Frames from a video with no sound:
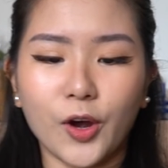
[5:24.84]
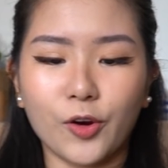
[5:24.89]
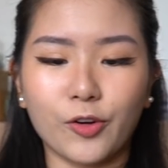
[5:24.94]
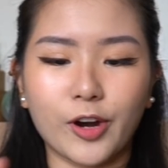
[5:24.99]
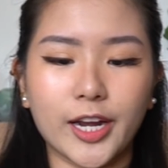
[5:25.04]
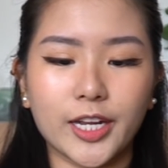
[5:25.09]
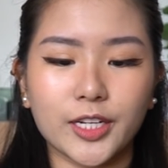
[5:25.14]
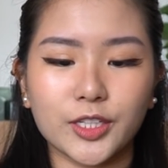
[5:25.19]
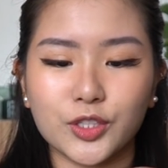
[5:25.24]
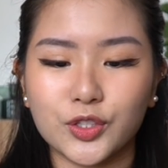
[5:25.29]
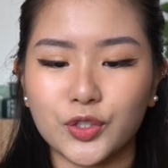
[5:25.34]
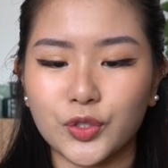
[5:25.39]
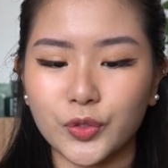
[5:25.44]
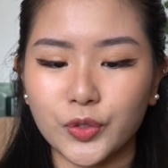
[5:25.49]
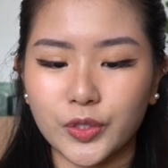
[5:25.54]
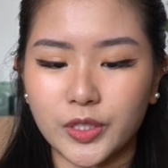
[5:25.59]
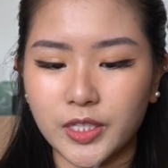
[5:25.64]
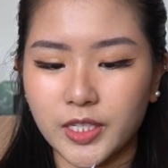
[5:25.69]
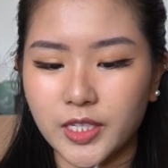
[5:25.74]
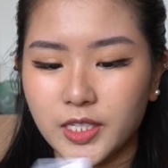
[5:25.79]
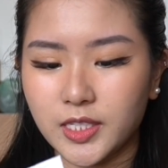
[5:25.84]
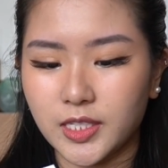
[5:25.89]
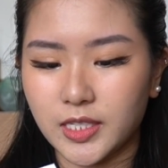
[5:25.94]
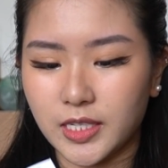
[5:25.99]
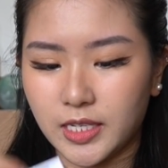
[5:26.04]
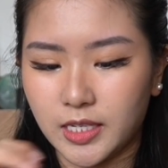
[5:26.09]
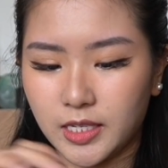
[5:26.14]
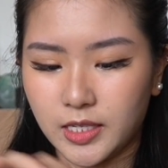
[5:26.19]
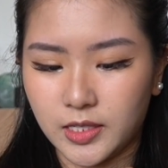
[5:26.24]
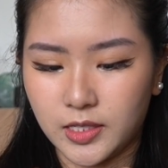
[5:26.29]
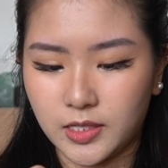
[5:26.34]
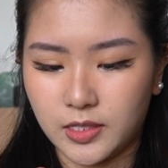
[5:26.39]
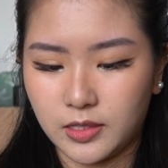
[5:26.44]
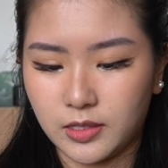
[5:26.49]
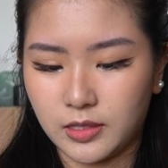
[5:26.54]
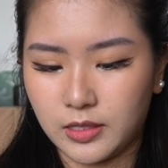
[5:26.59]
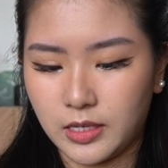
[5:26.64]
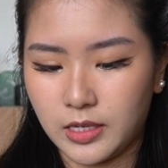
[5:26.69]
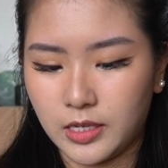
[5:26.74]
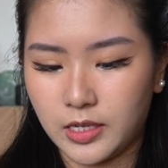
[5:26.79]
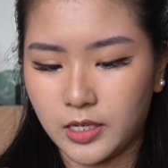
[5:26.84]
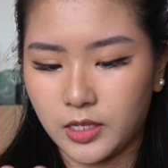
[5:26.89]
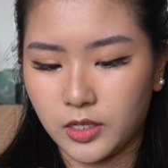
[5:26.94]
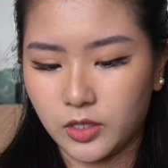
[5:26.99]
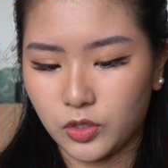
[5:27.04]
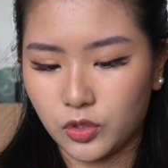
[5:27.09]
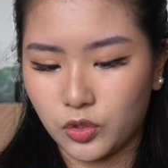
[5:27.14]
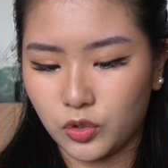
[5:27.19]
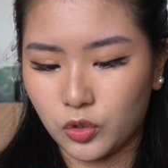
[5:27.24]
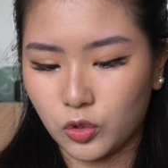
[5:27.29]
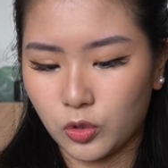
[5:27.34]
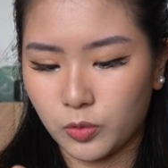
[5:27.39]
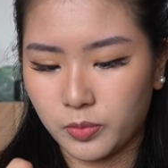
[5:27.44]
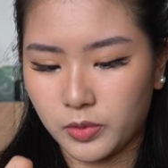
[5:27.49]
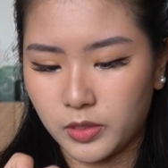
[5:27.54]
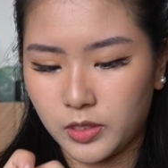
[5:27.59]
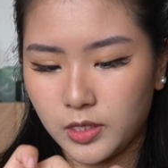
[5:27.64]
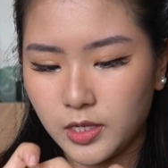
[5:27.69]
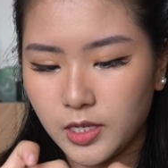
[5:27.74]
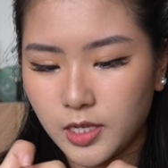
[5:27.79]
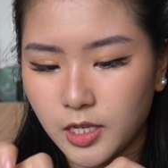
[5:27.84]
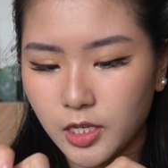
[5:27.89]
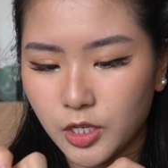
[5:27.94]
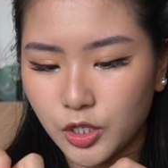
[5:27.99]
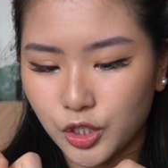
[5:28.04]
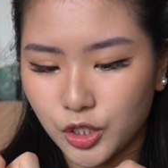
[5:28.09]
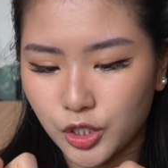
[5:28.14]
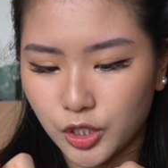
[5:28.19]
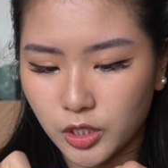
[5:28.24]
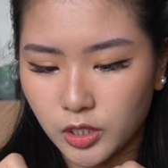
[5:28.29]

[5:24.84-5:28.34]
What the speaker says: Alright, so this is the soap dish.